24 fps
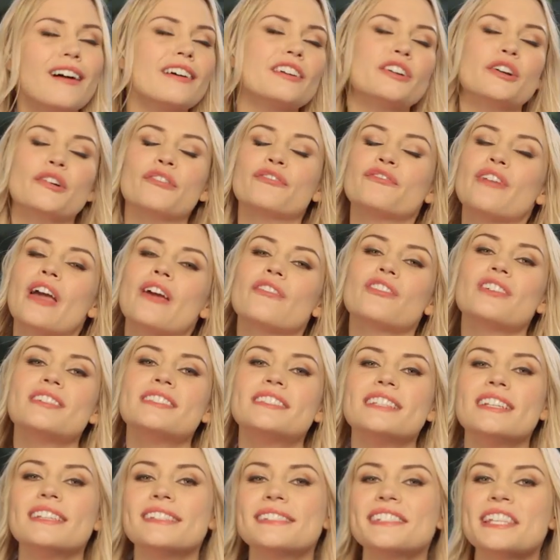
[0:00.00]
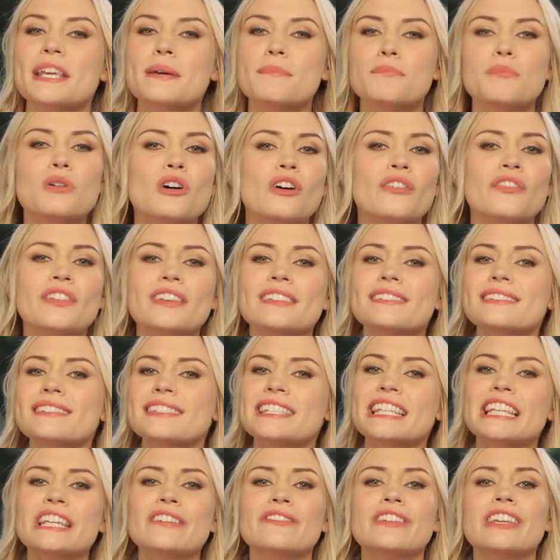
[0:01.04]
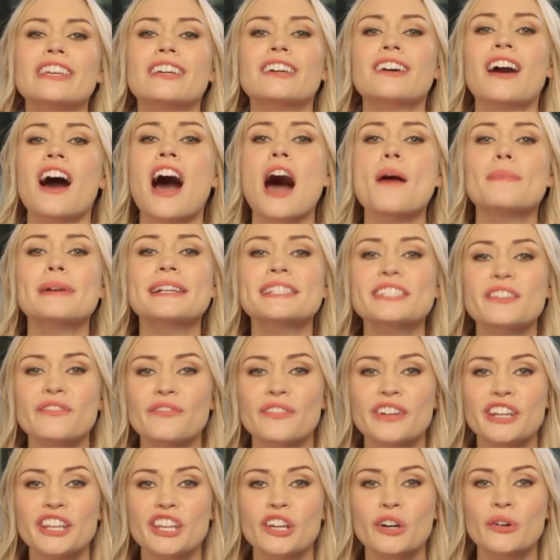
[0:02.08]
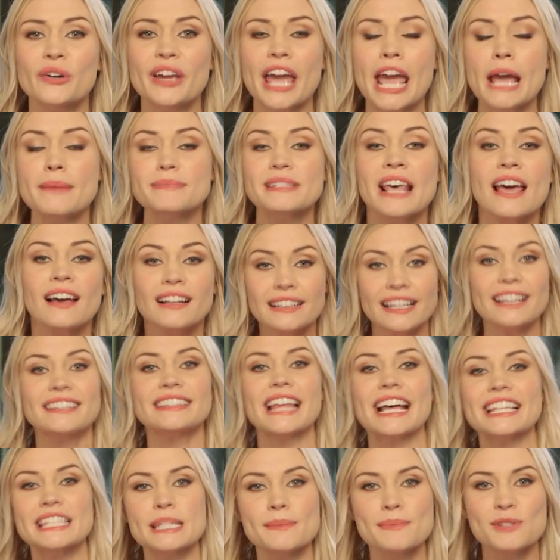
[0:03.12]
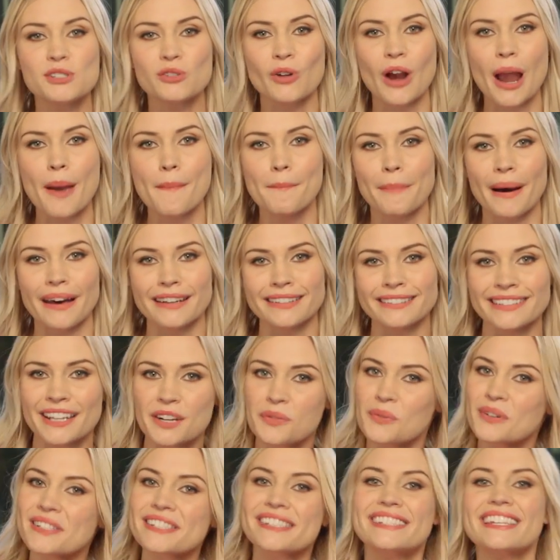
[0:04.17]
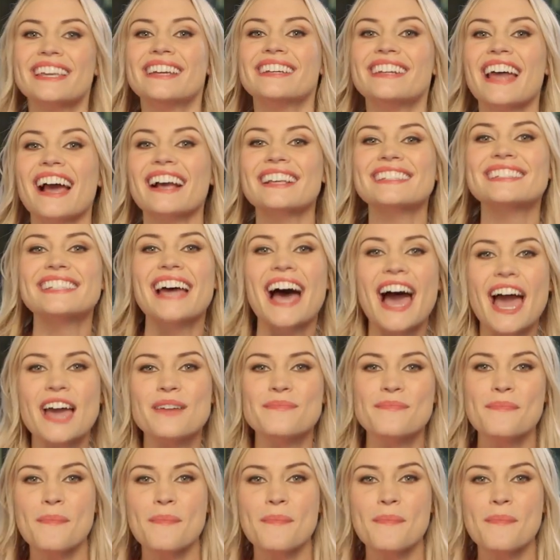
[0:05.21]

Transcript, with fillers: all your favorite DC movies, TV, comics, and video games, click that subscribe button and we'll see you next time.